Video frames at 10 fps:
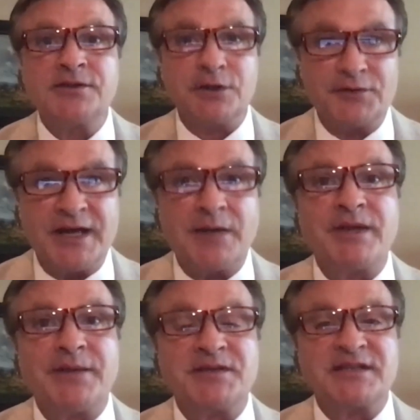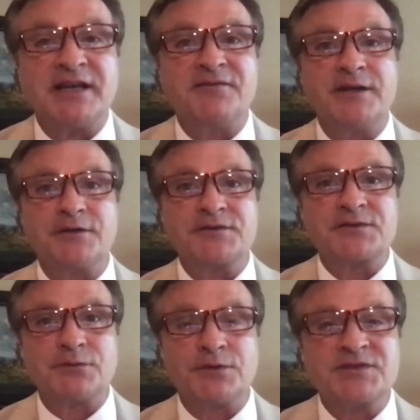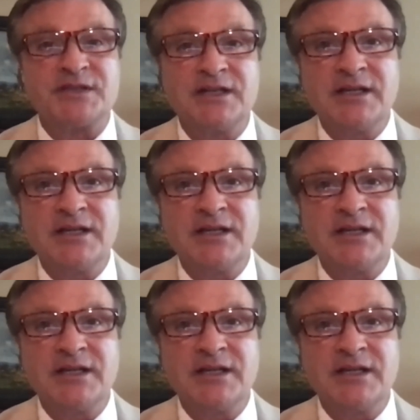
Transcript: low down payments, high FICO scores,